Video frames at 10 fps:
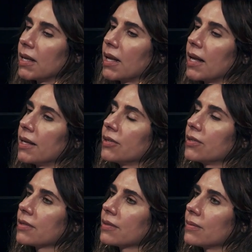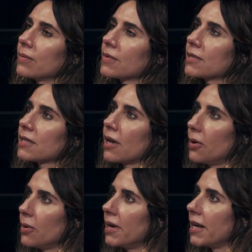and
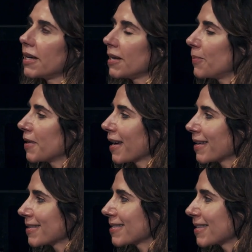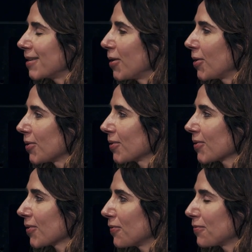slowly began to learn
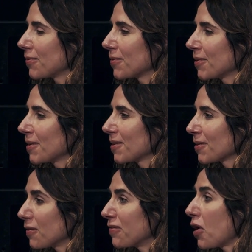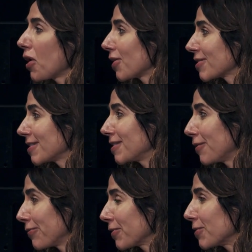of the vast
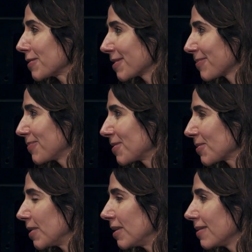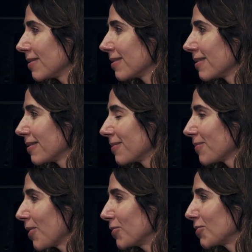difference between
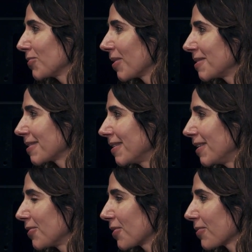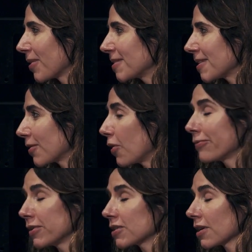poetry writing and lyric writing, of
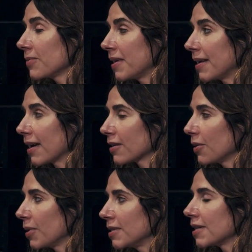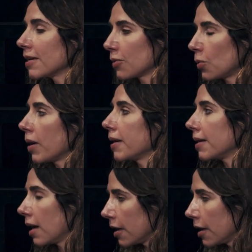which I really had no idea quite